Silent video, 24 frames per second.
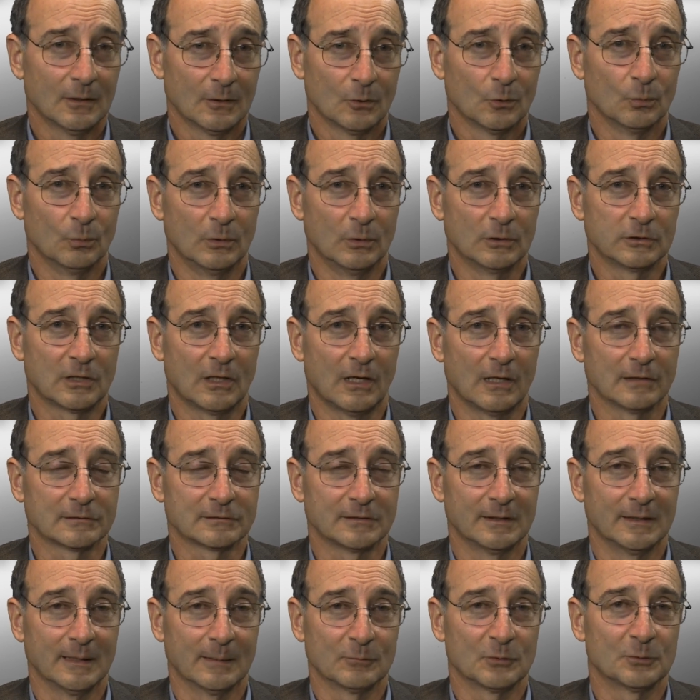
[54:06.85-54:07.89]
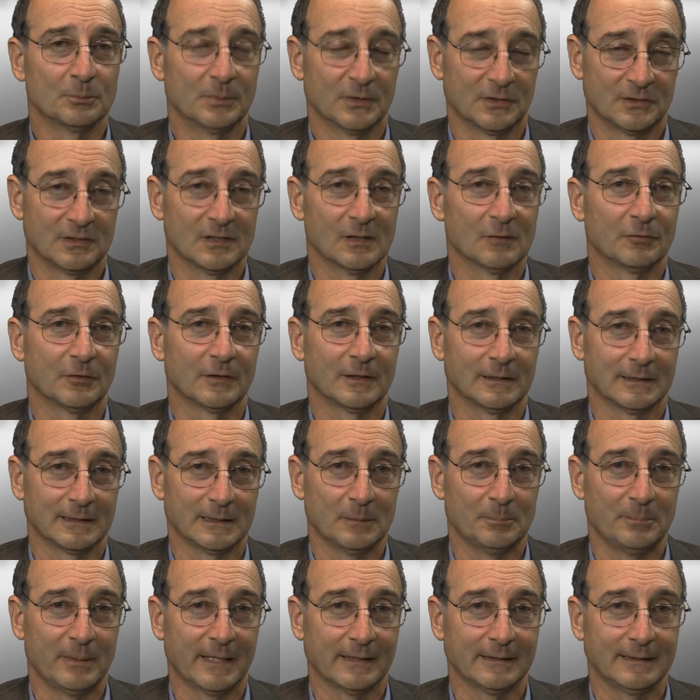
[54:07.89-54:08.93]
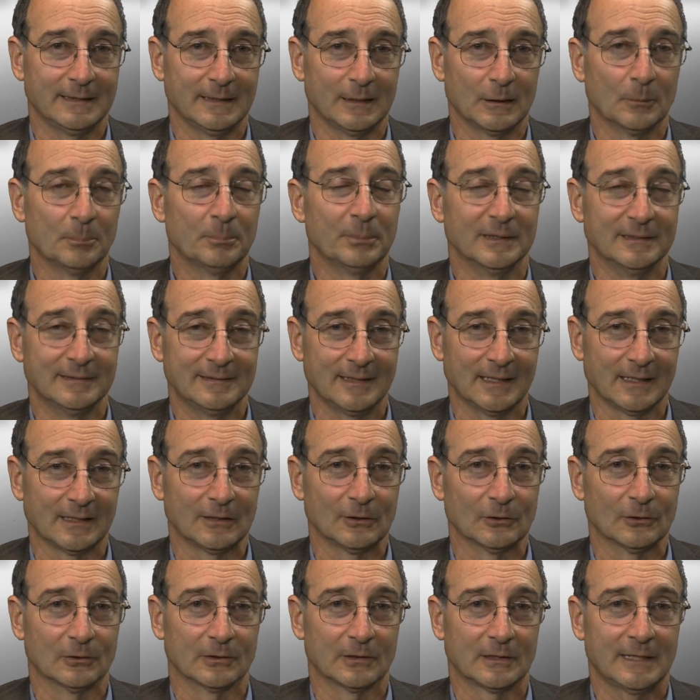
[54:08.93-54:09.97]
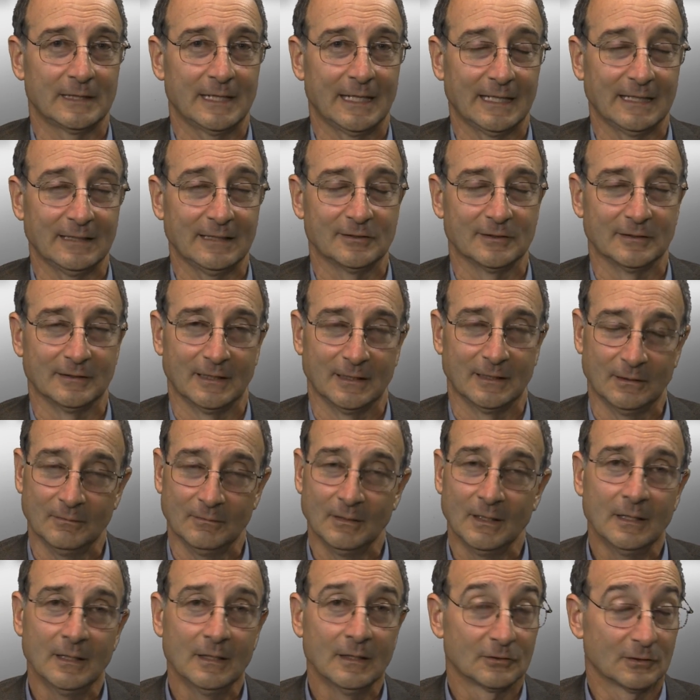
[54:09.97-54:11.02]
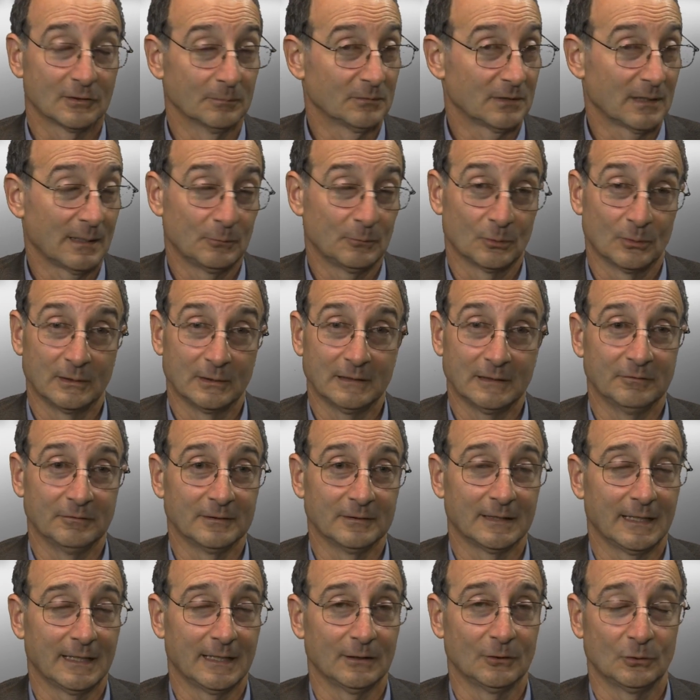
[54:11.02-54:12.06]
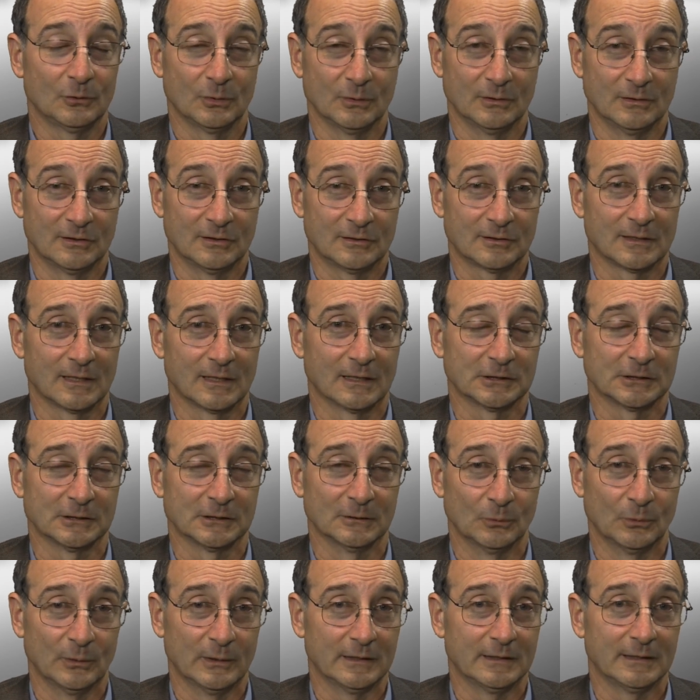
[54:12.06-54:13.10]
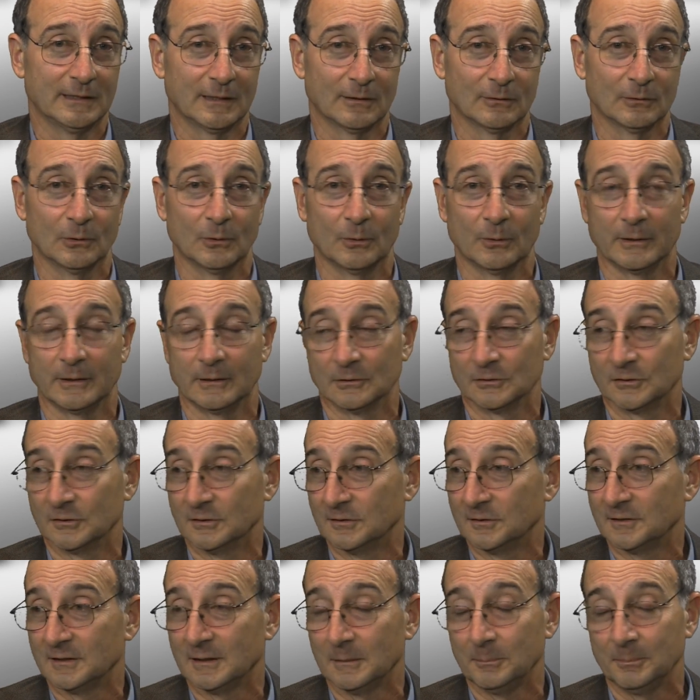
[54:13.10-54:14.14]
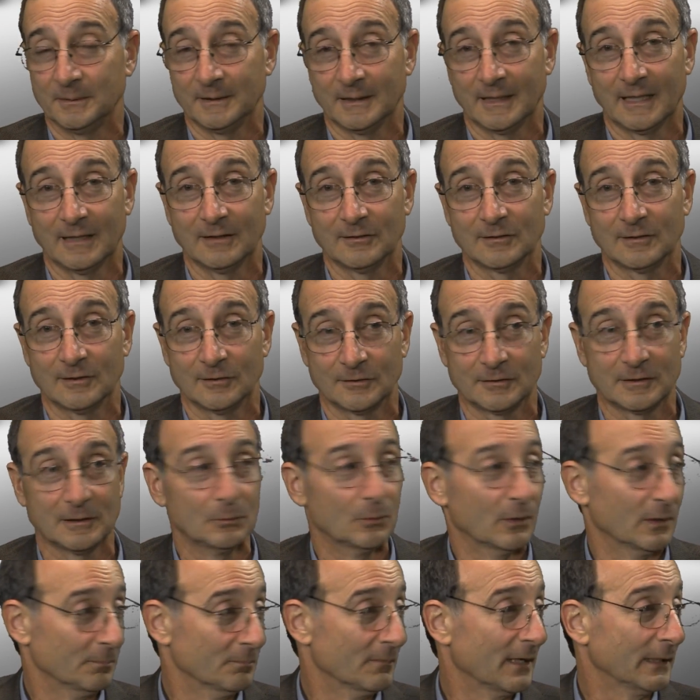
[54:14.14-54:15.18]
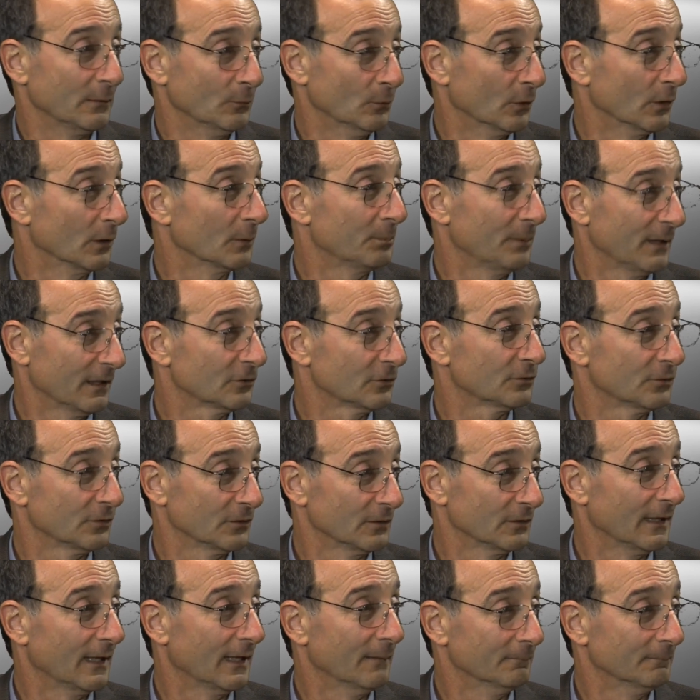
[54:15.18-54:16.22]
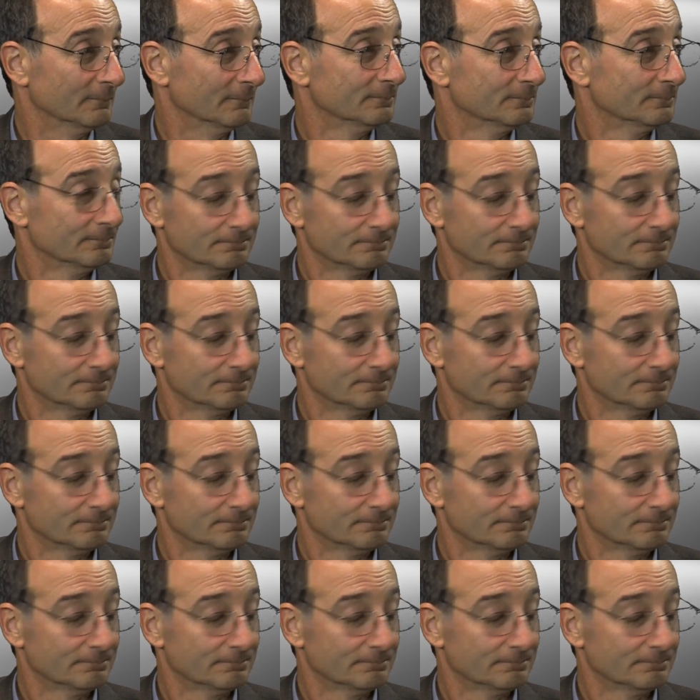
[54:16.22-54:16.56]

we'll talk to them specifically about their particular case, and then sometimes we'll even get into a discussion with their lawyers and CPAs to see what might work best for them.